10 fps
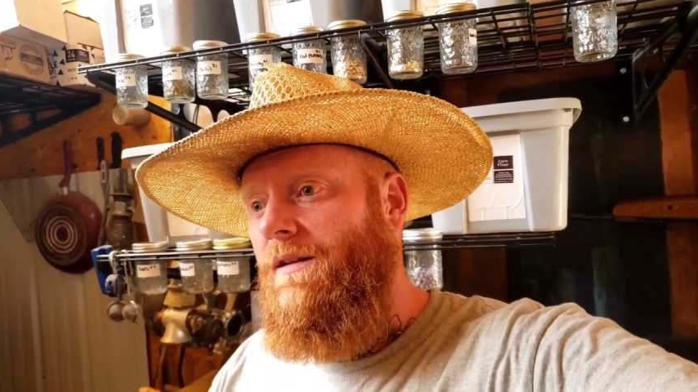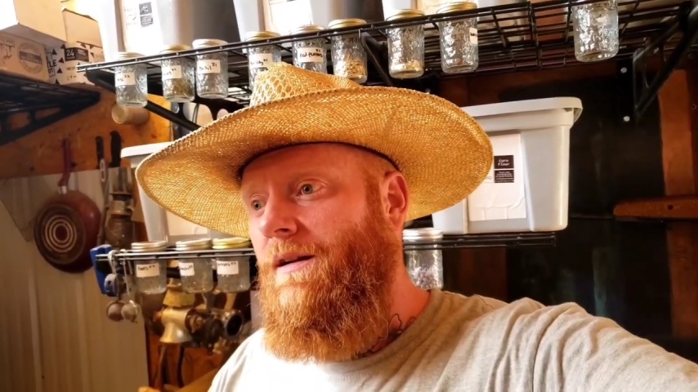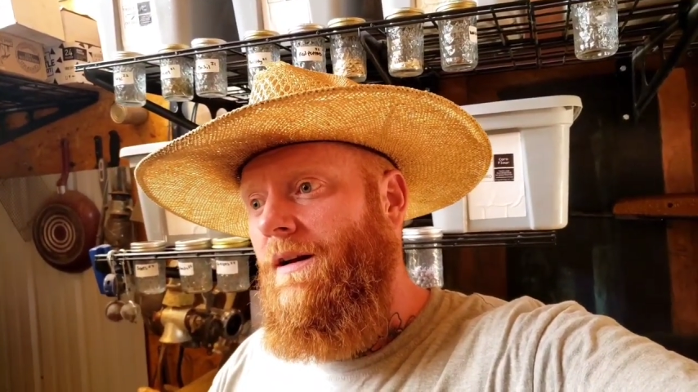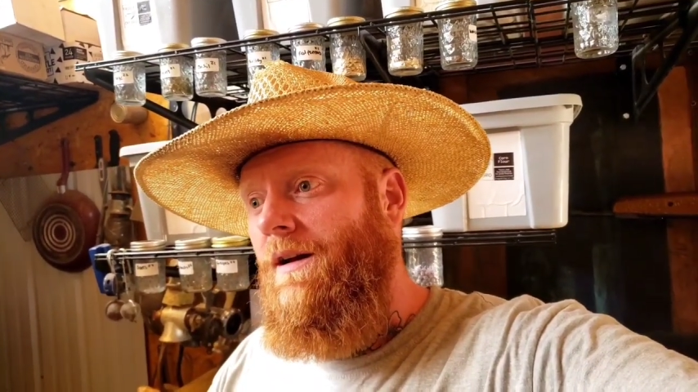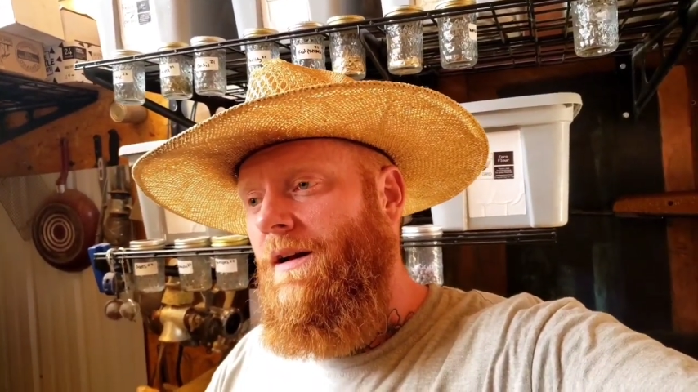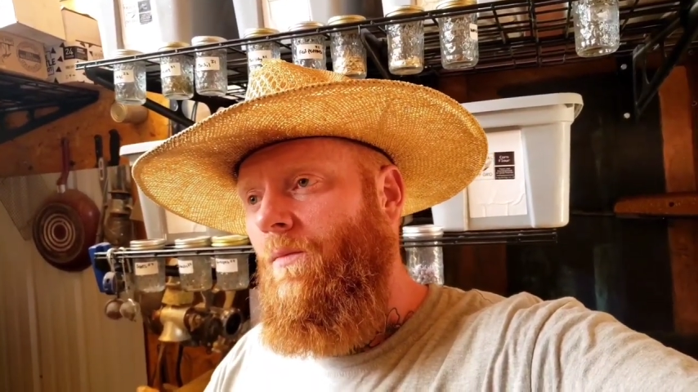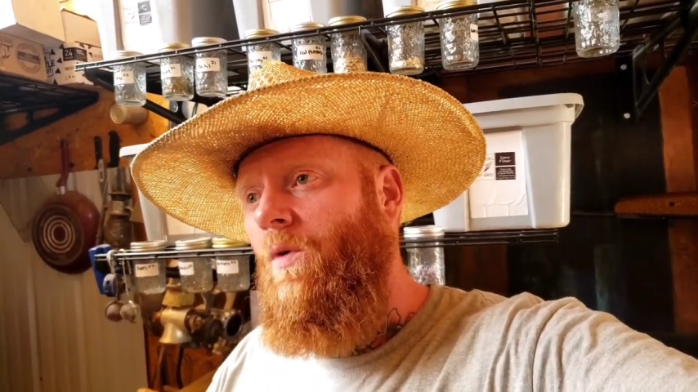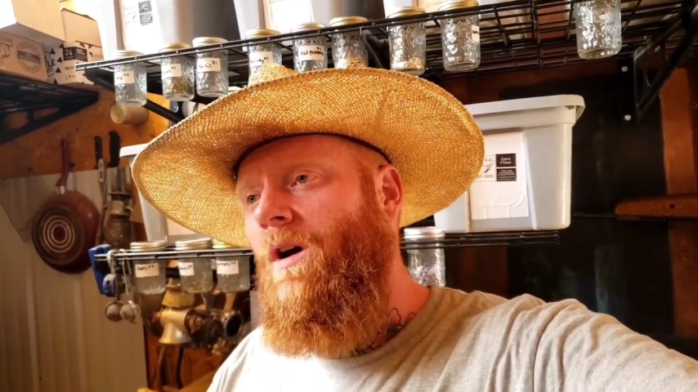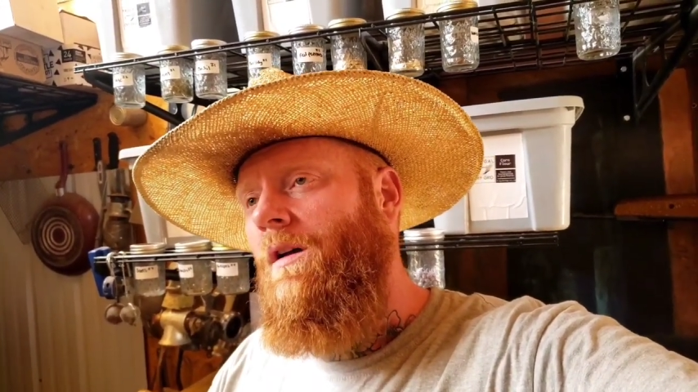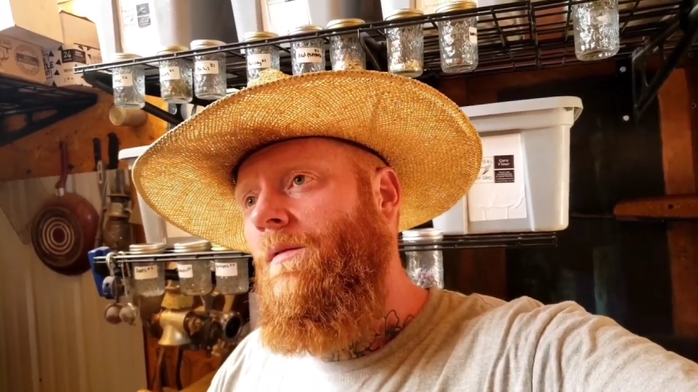uh,
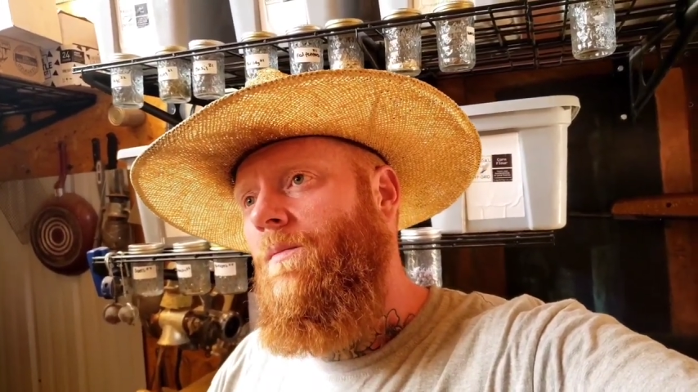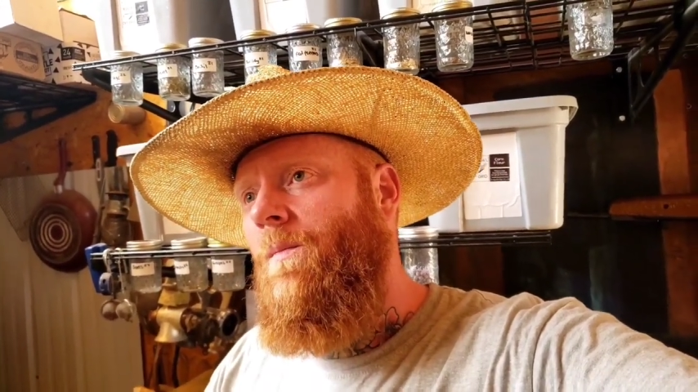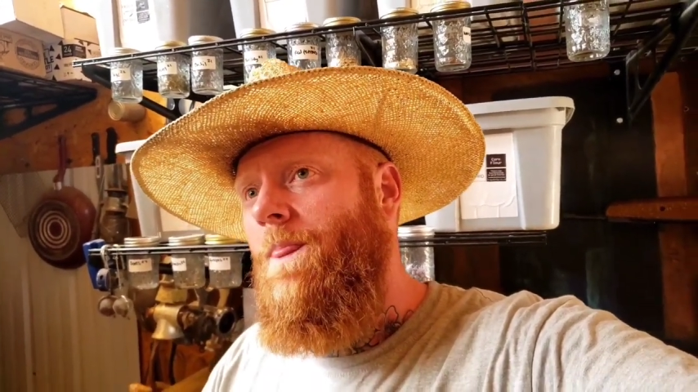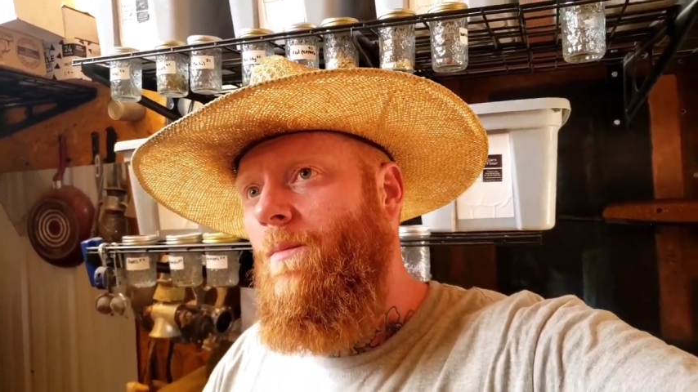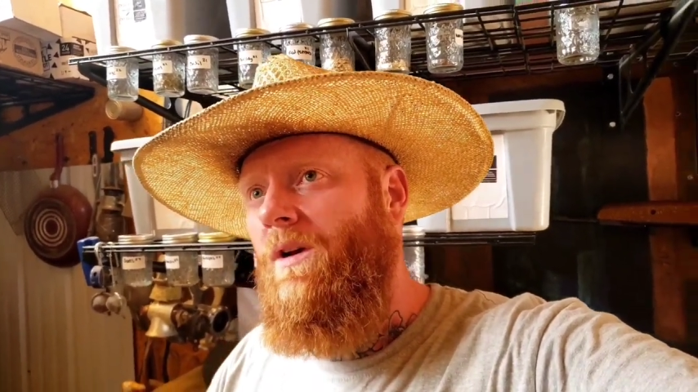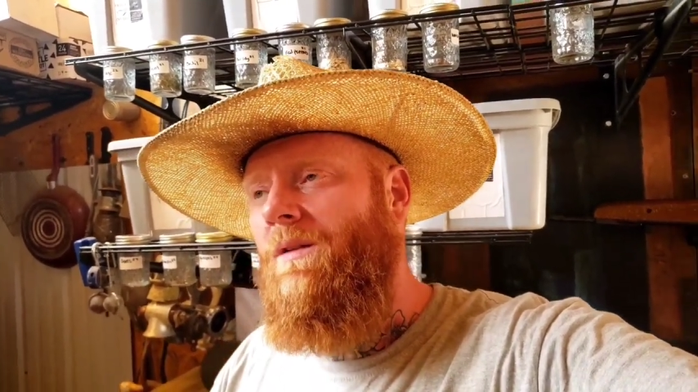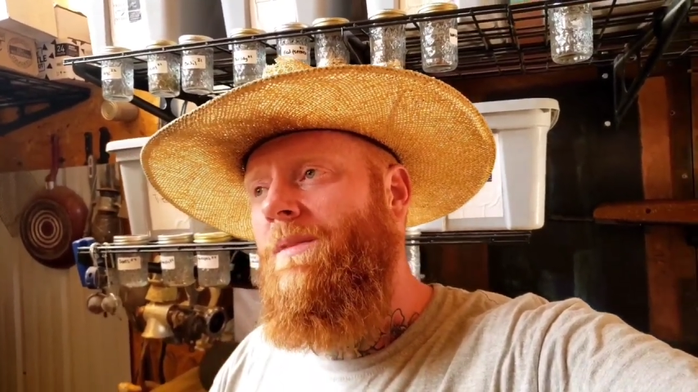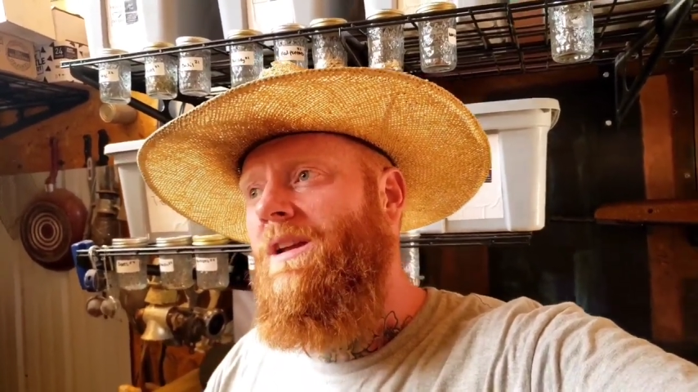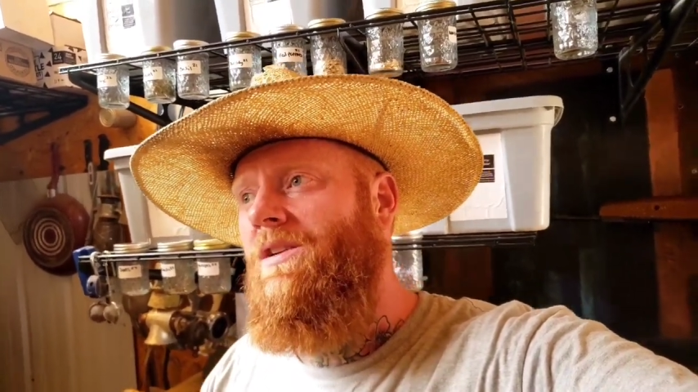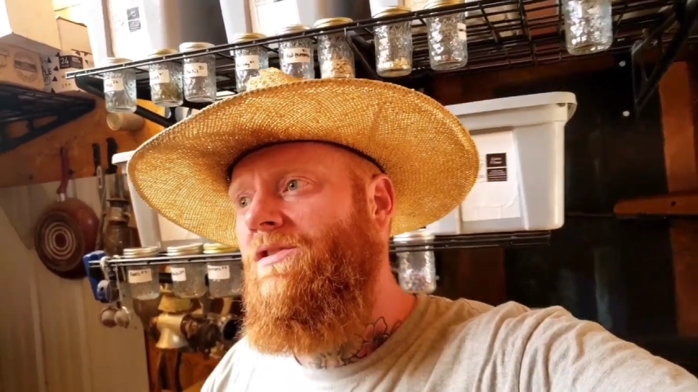what what your
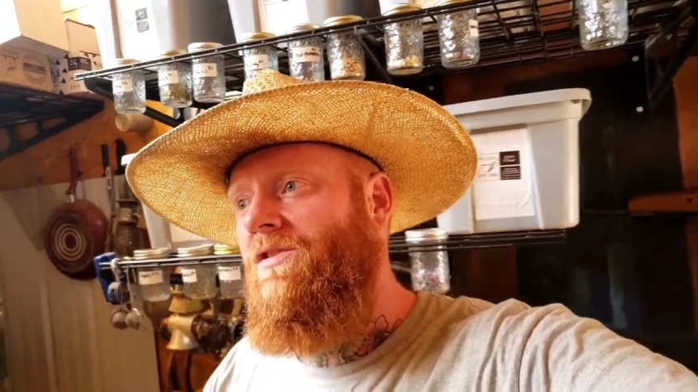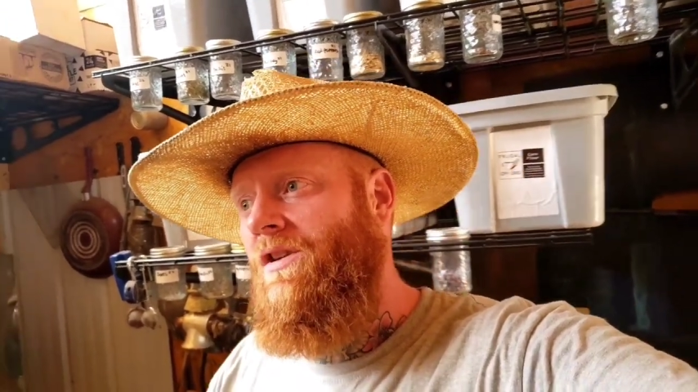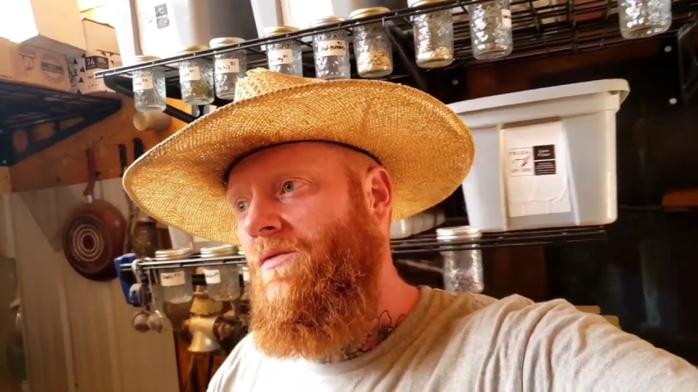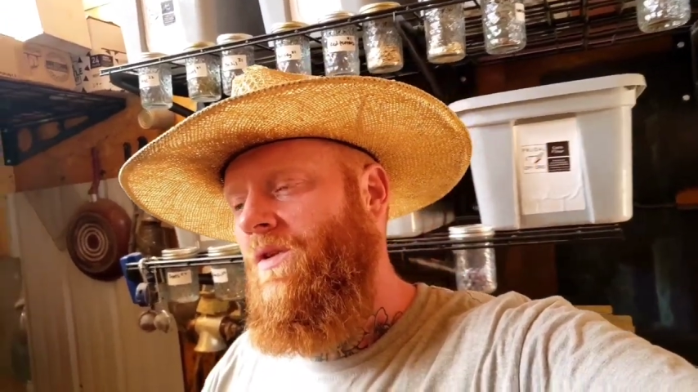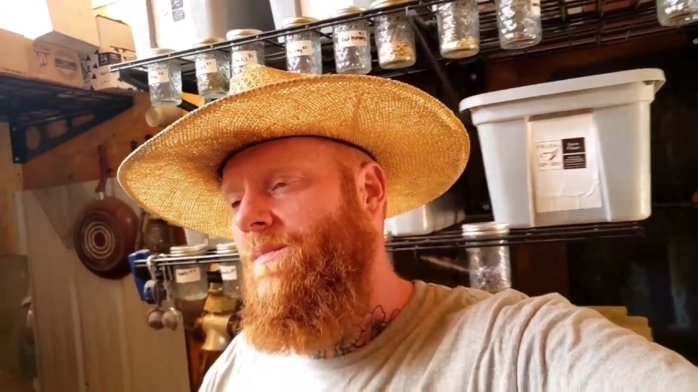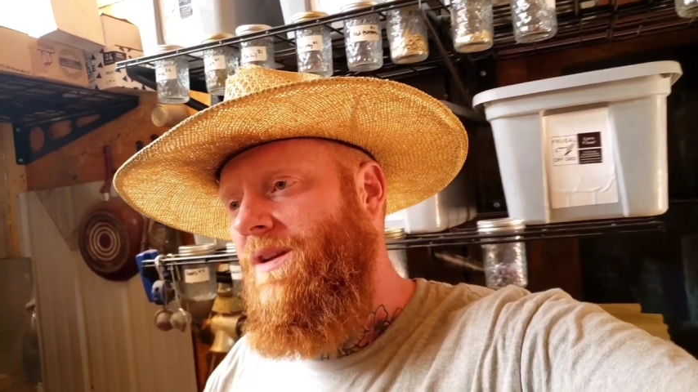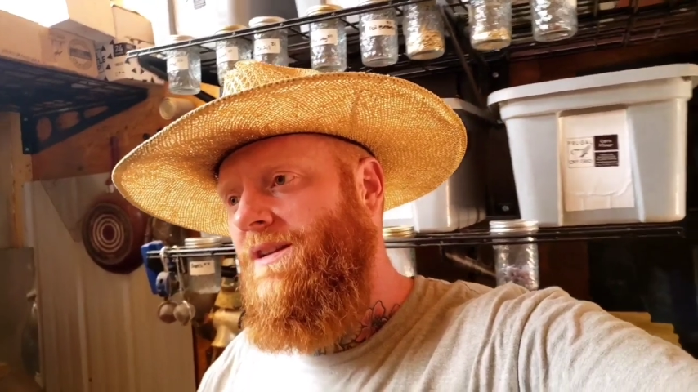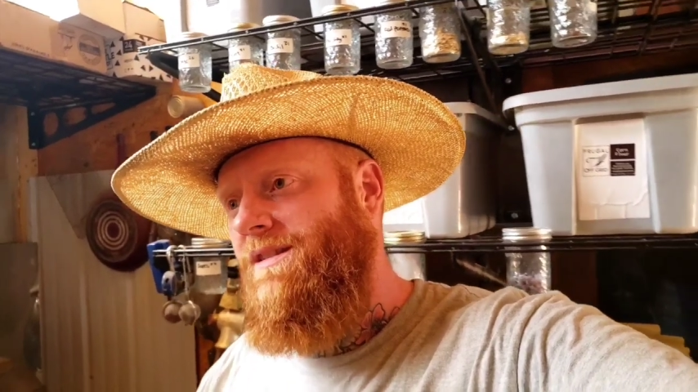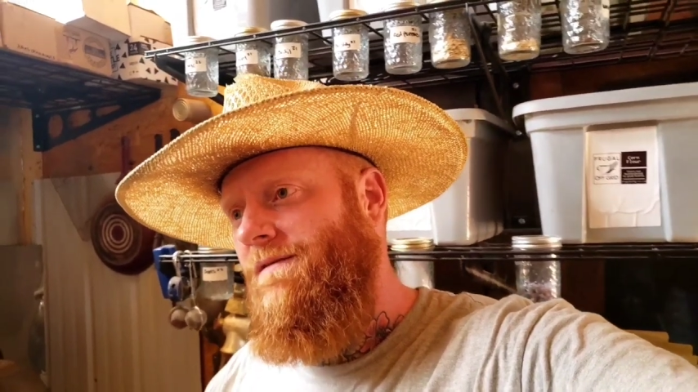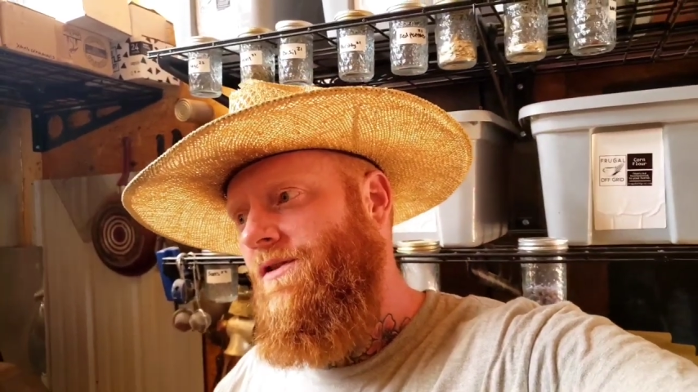main concern would be
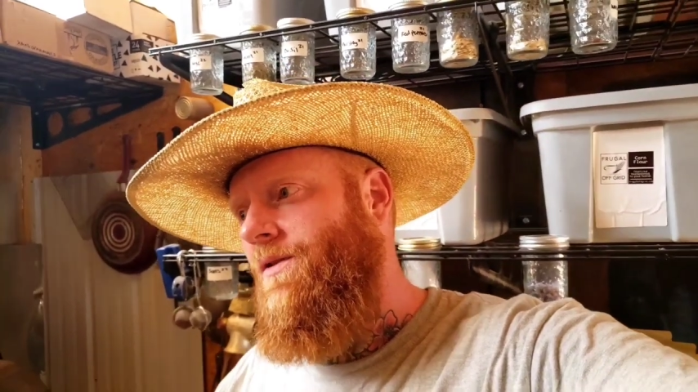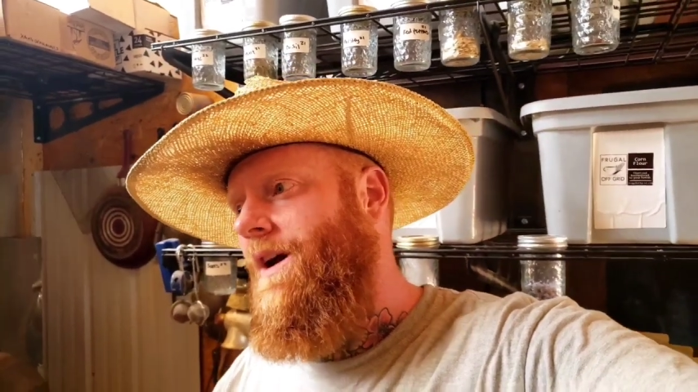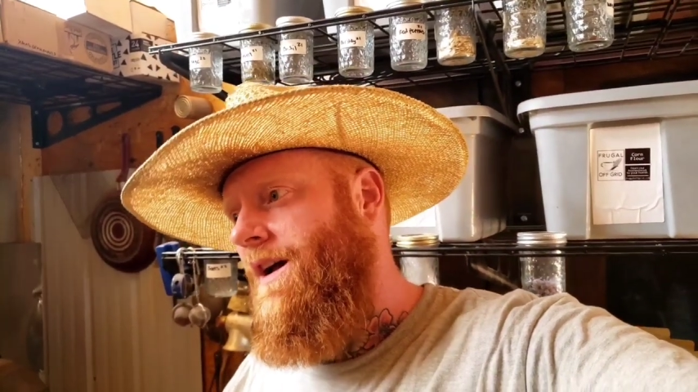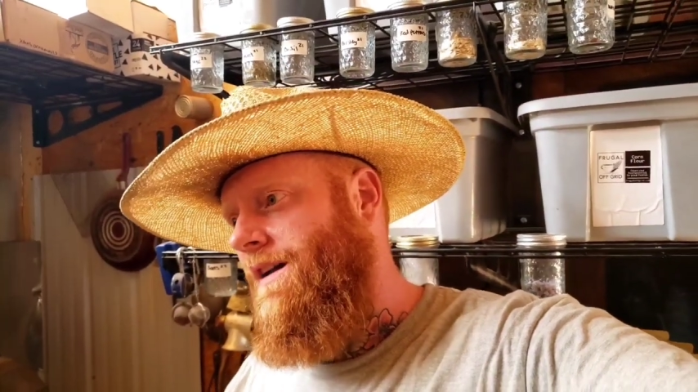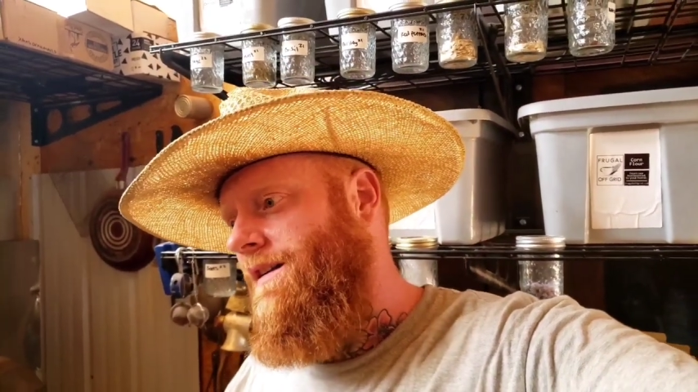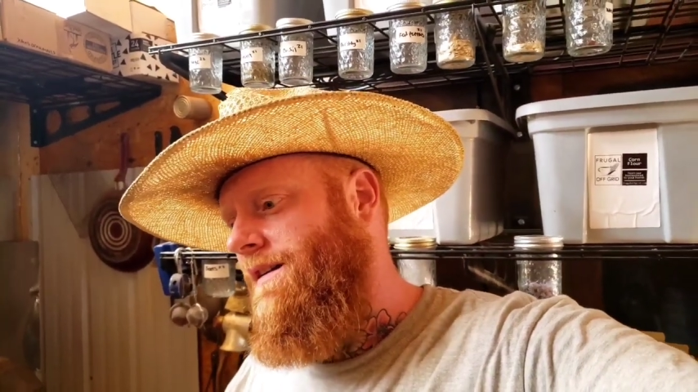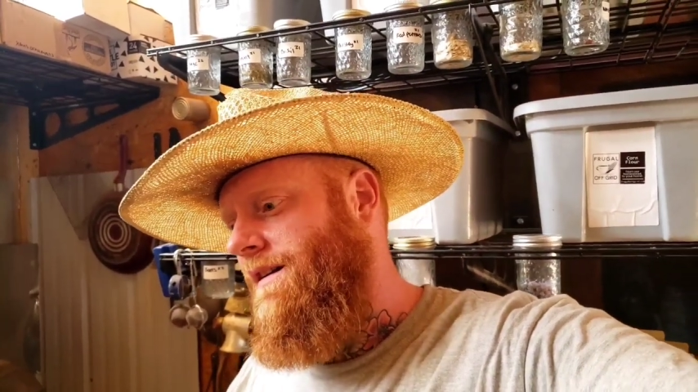is if you had